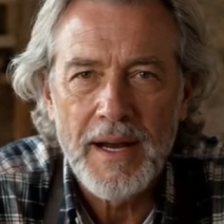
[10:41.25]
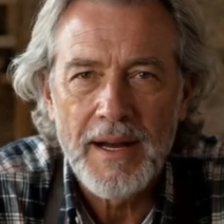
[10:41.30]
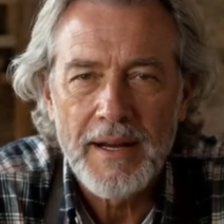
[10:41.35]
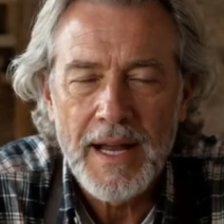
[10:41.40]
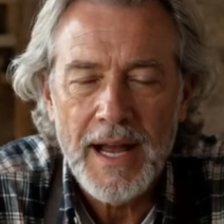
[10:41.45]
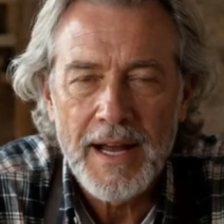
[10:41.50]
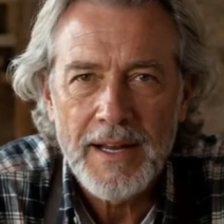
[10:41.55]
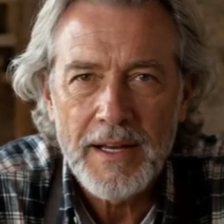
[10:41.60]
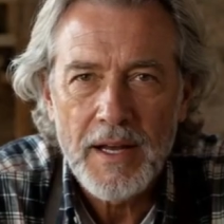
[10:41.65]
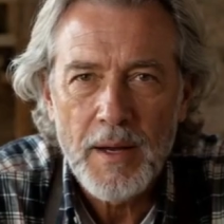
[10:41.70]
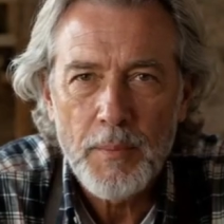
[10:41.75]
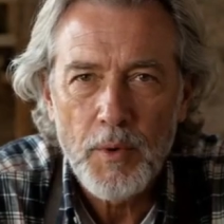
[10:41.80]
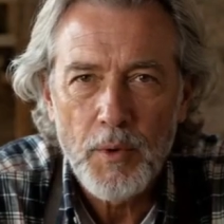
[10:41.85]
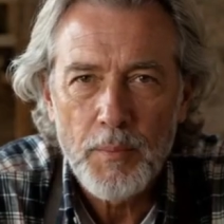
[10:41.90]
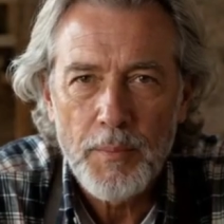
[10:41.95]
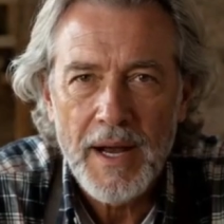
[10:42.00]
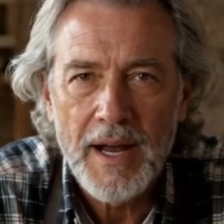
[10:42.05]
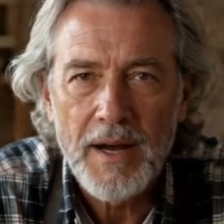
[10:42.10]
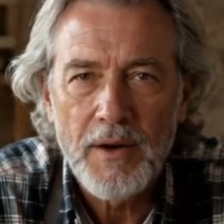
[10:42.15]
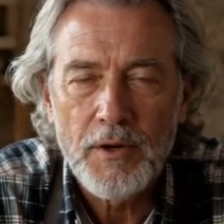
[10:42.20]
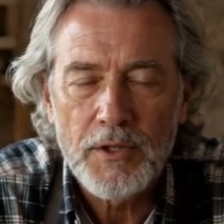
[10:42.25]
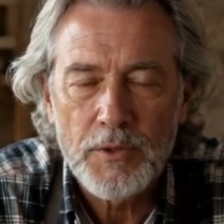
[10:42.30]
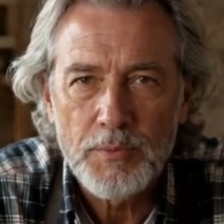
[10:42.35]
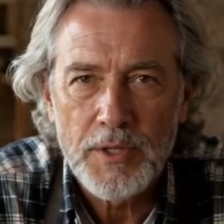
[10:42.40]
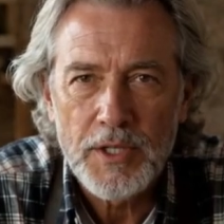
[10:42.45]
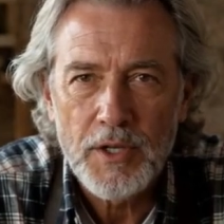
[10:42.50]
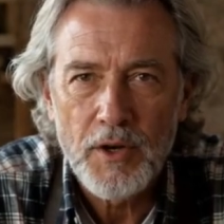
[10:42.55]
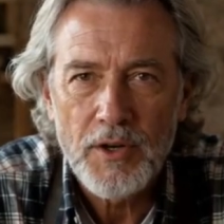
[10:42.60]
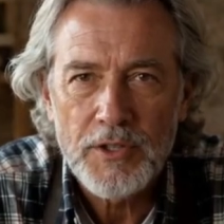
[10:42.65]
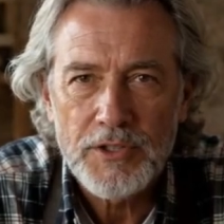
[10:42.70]
That number matters
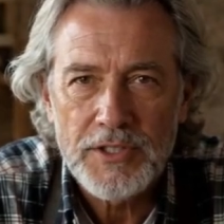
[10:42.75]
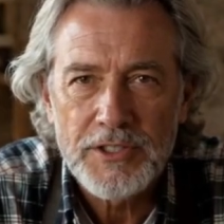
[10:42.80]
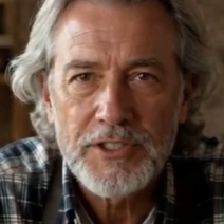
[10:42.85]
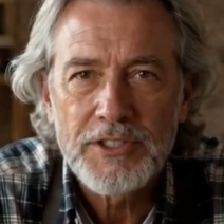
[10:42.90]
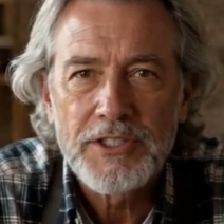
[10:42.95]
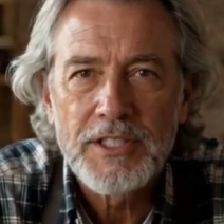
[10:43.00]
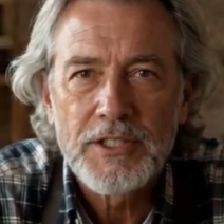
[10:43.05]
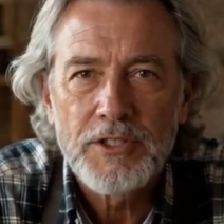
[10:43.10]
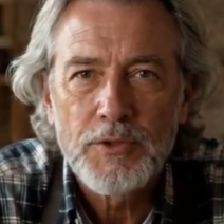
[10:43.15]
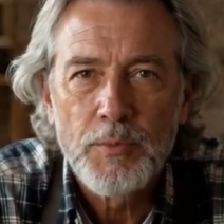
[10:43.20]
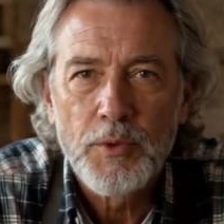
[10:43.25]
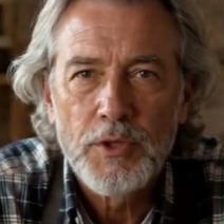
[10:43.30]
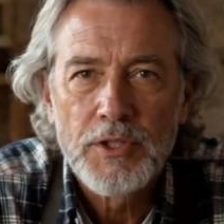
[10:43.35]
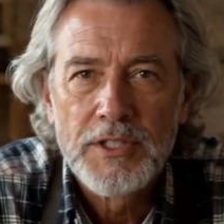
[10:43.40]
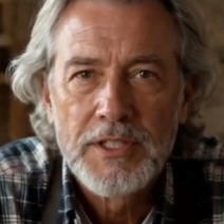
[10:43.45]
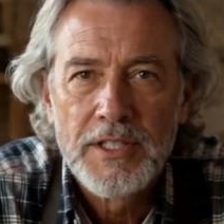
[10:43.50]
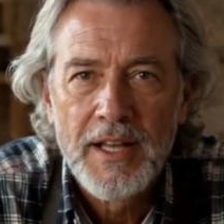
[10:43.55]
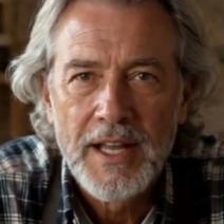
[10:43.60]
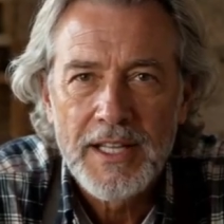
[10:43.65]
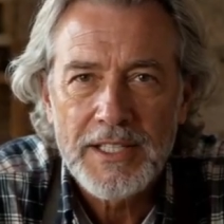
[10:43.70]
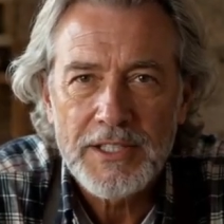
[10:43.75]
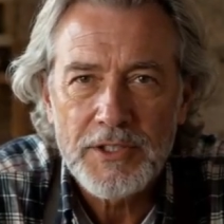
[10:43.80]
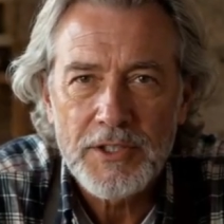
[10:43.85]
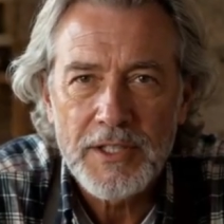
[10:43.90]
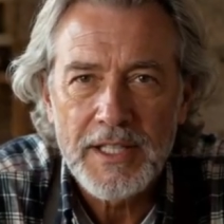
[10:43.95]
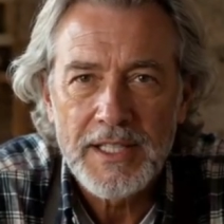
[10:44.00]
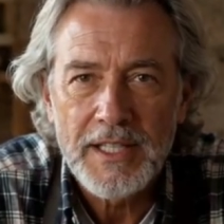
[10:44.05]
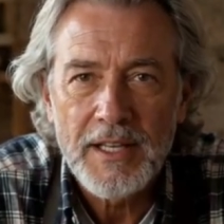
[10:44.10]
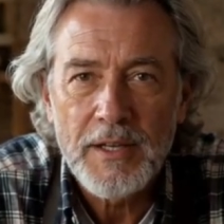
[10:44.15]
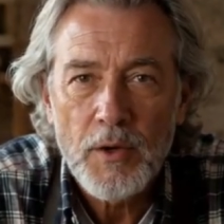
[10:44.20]
because it sits
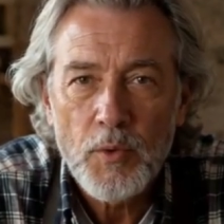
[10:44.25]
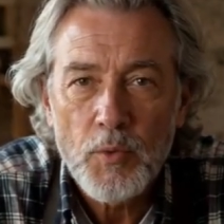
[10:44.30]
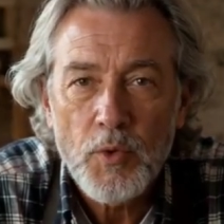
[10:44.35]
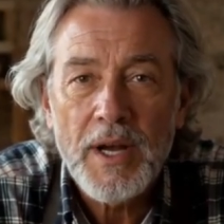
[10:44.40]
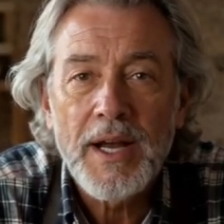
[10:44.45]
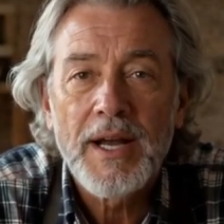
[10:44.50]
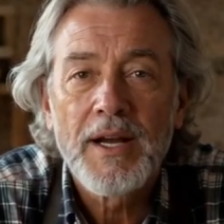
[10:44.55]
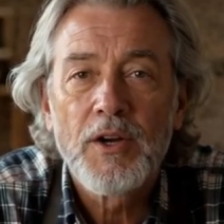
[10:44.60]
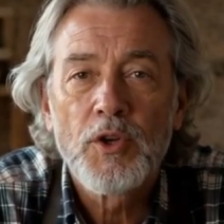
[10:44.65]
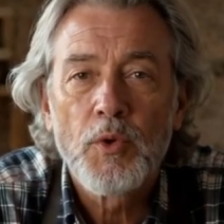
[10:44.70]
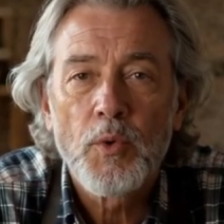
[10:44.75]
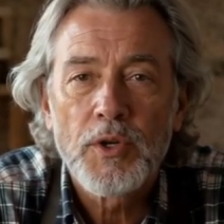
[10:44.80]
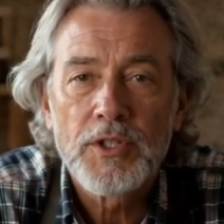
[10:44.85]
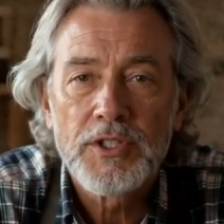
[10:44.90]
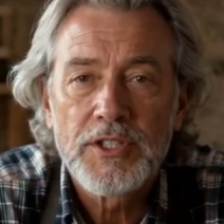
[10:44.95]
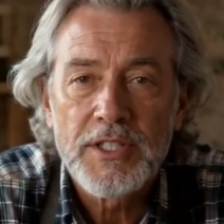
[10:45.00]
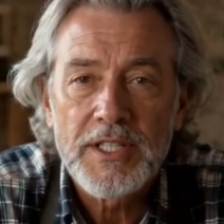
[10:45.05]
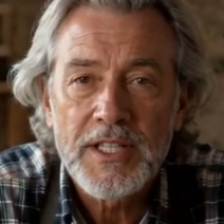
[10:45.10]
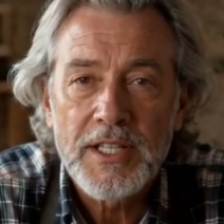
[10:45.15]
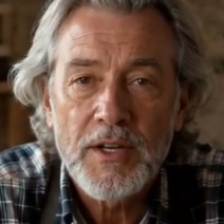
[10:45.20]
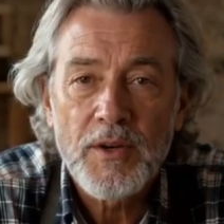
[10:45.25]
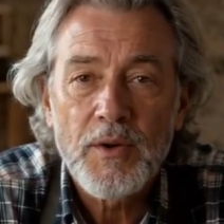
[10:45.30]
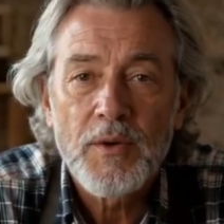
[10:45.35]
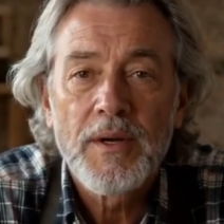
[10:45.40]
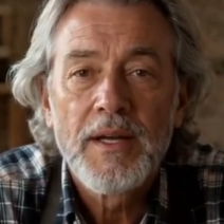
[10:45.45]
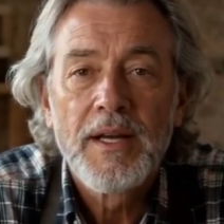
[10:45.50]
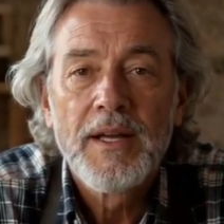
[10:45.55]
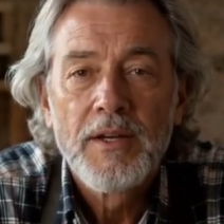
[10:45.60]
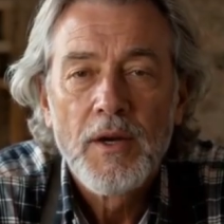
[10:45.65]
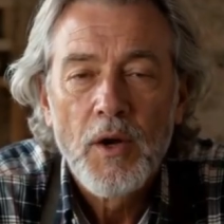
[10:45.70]
precisely in the range where steel
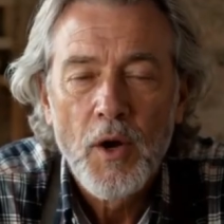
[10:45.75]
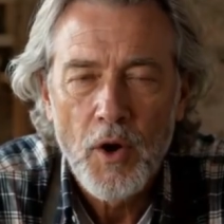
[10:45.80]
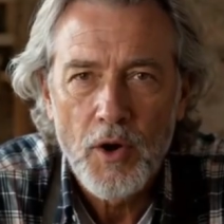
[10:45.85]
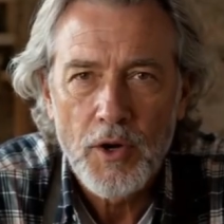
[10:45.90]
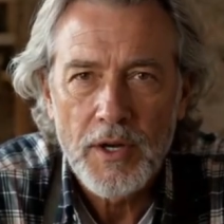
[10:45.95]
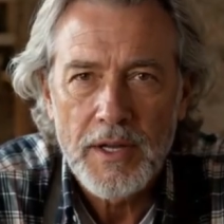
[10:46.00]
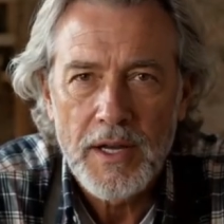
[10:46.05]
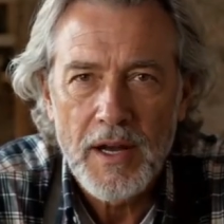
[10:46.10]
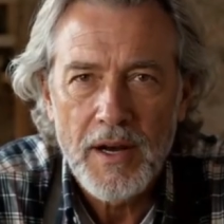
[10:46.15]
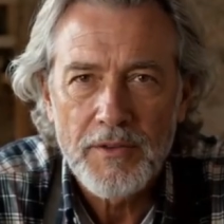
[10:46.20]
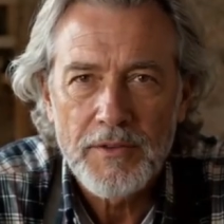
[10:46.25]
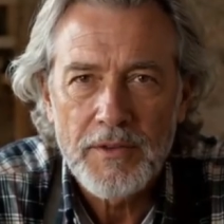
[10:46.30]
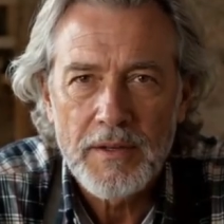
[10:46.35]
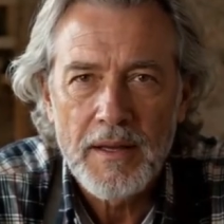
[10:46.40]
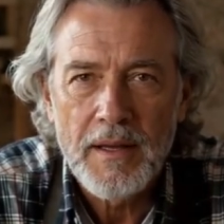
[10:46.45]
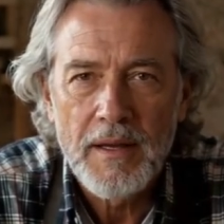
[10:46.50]
is hard enough